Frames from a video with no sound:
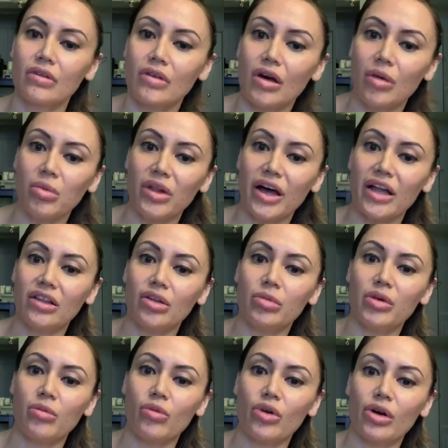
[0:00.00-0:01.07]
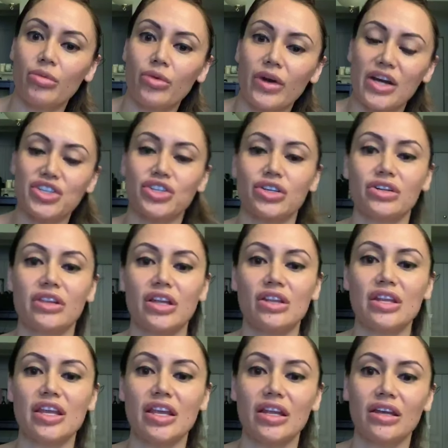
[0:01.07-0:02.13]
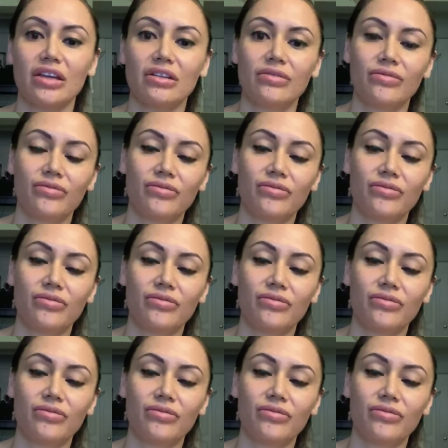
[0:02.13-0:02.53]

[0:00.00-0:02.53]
Apply a little bit more pressure than needed.